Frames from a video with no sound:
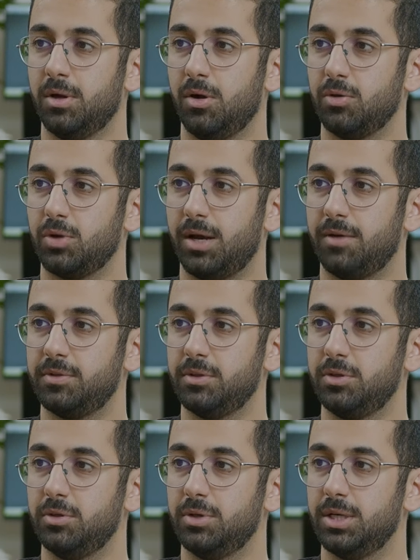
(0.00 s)
All you have to
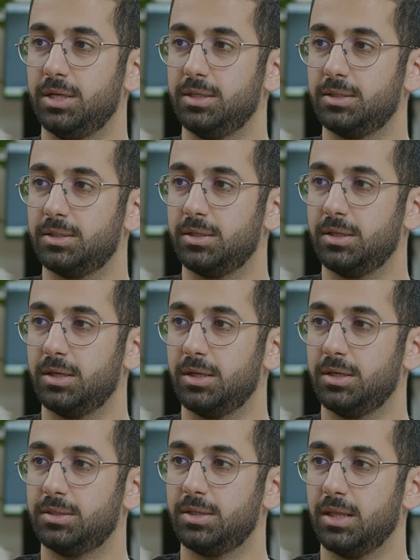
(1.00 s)
do is
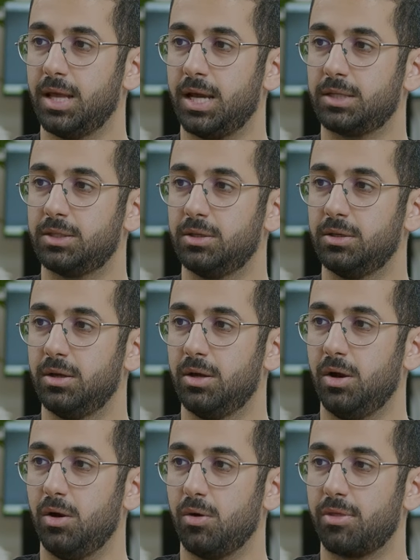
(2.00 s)
select
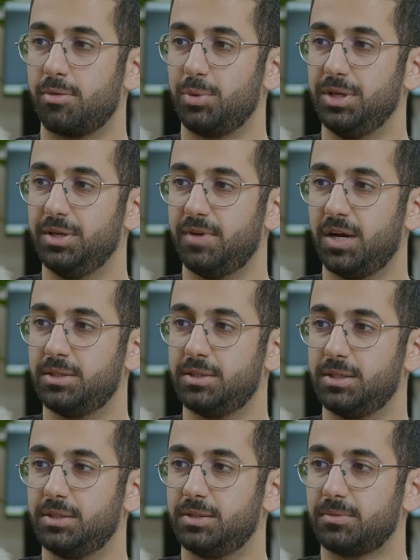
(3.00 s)
all 3
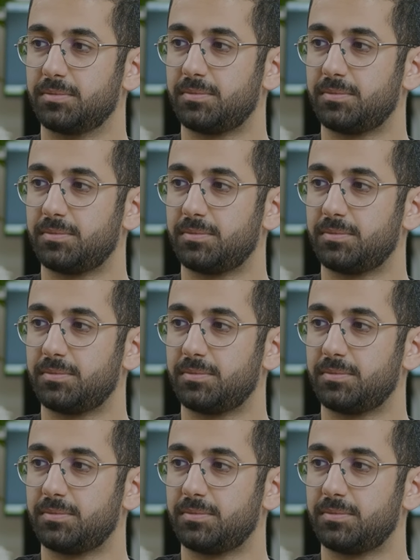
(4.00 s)
devices